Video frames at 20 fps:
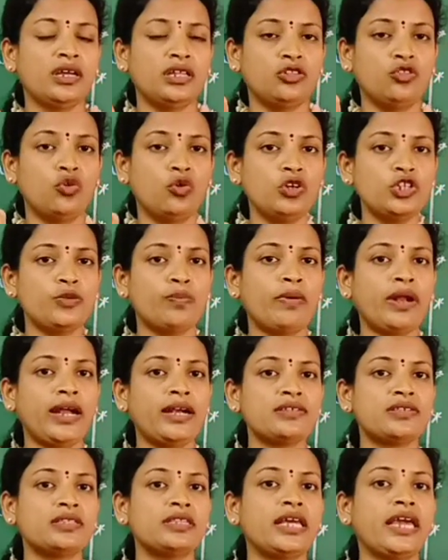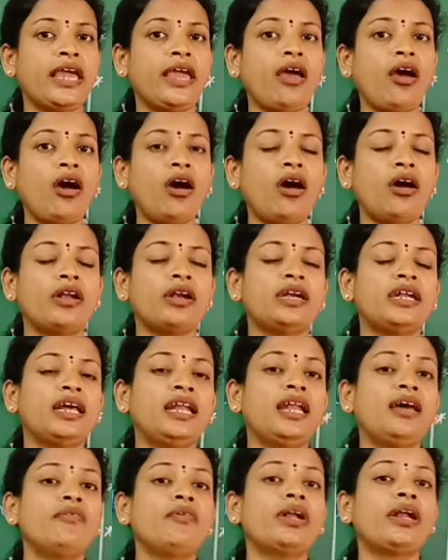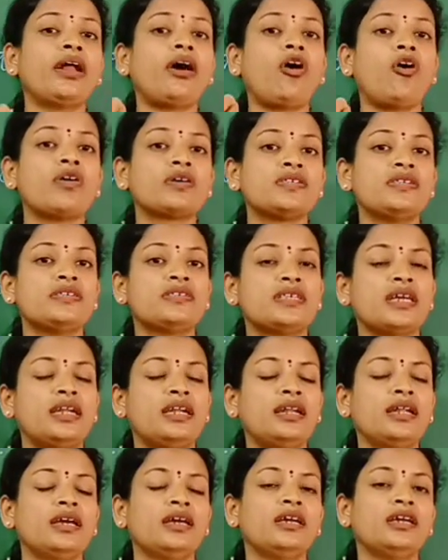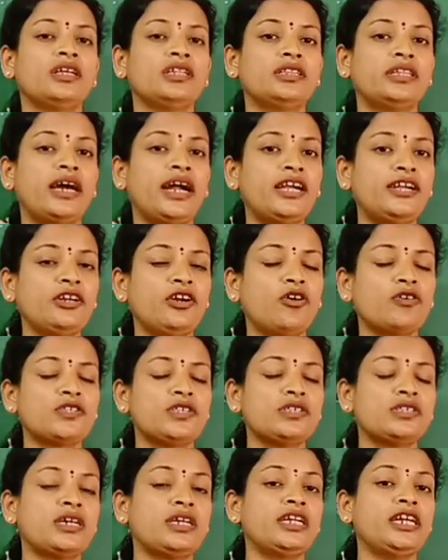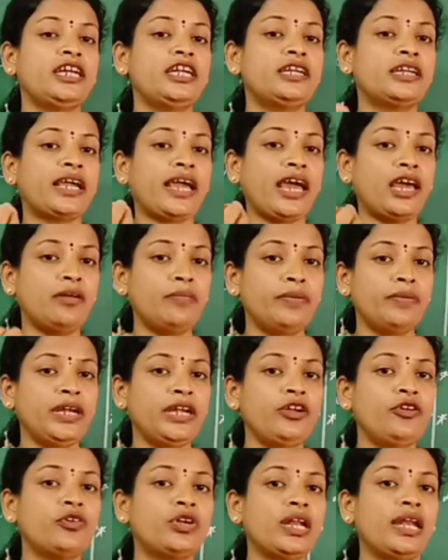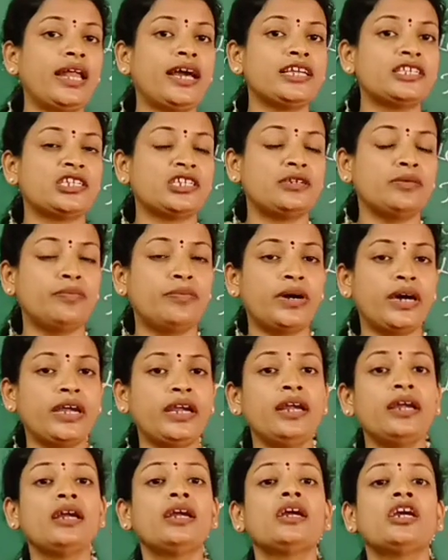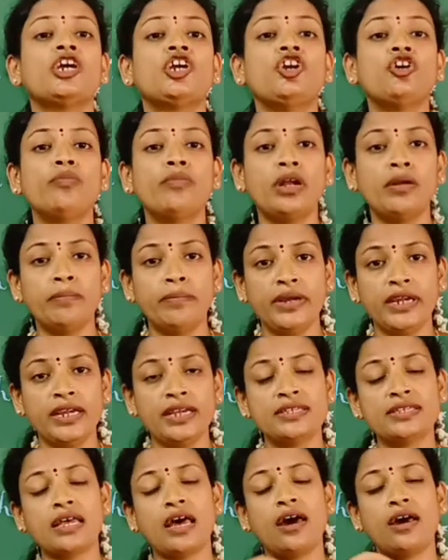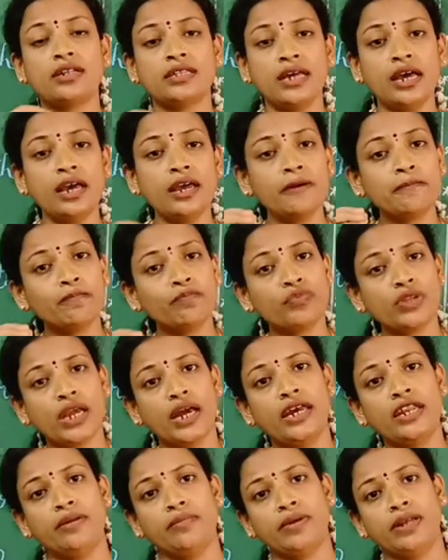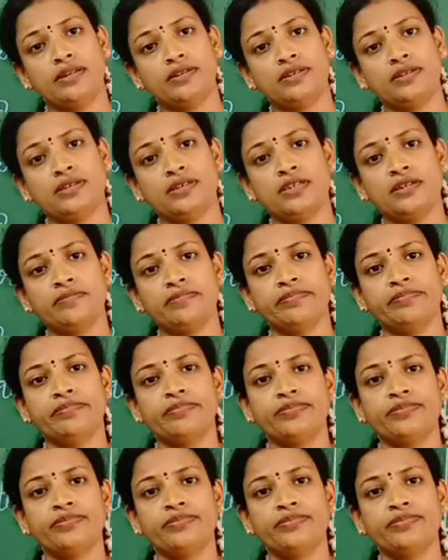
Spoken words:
those plants, they are deliver oxygen. That oxygen, it can be utilized by human beings or the animals.